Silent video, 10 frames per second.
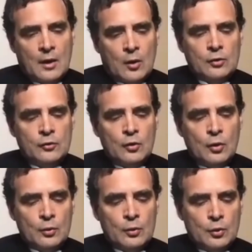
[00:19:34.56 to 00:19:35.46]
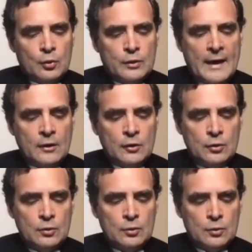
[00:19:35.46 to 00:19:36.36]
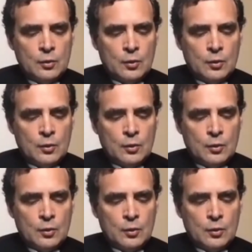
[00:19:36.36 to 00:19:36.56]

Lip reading: Also, you tend to